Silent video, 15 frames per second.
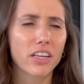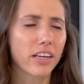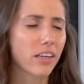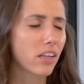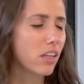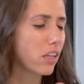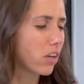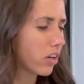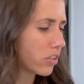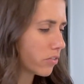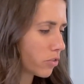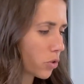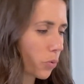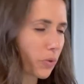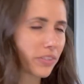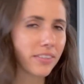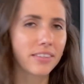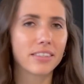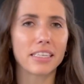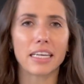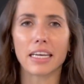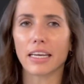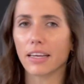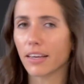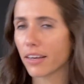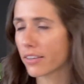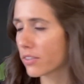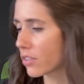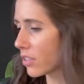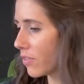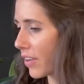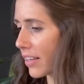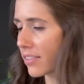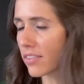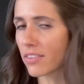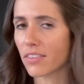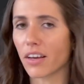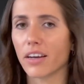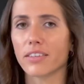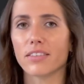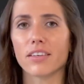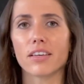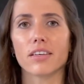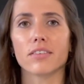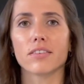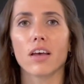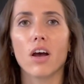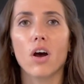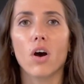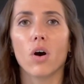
like a lot of twisting sort of exercises,